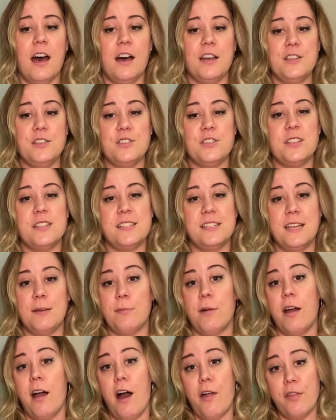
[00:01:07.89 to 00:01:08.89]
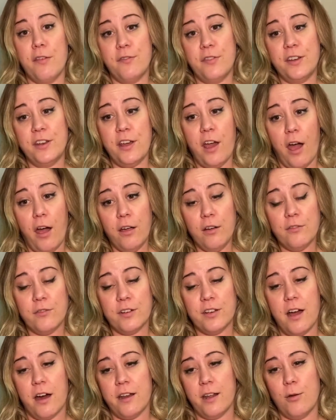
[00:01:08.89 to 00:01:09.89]
You should see my other video
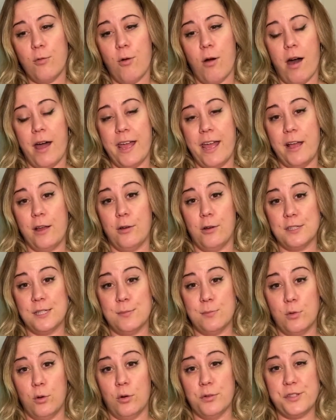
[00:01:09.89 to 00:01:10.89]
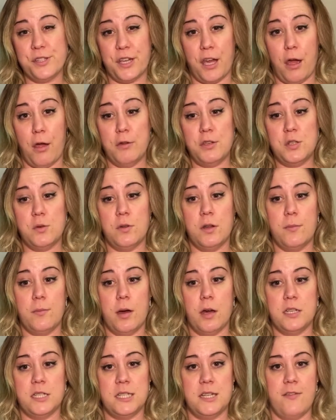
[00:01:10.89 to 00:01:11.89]
regarding why it costs more to go to an
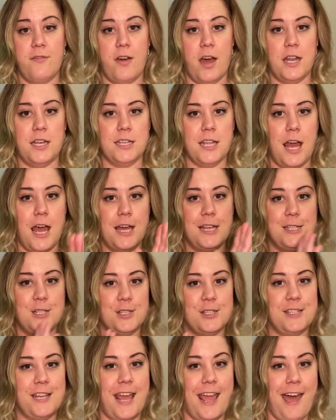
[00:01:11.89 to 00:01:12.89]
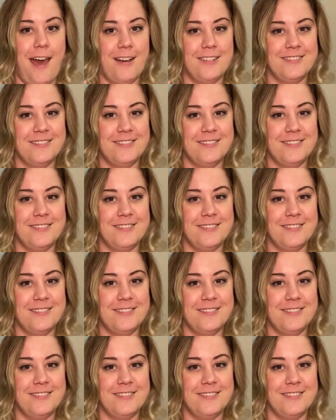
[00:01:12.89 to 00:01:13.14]
emergency vet just here.